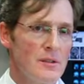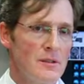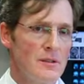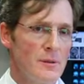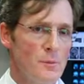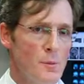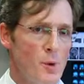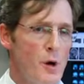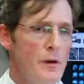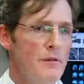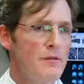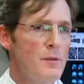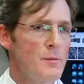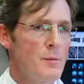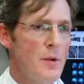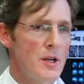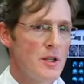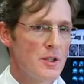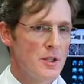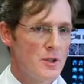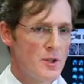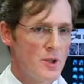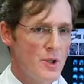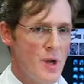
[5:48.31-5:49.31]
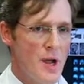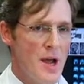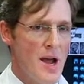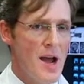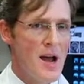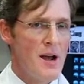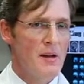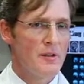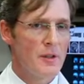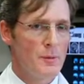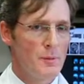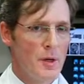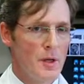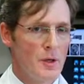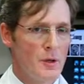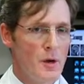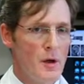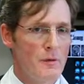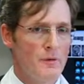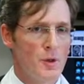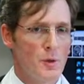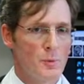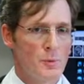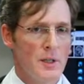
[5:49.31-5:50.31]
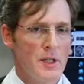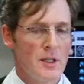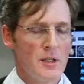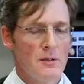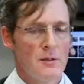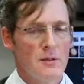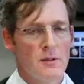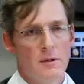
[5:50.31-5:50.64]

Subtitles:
The more information you have, the better off you'll be.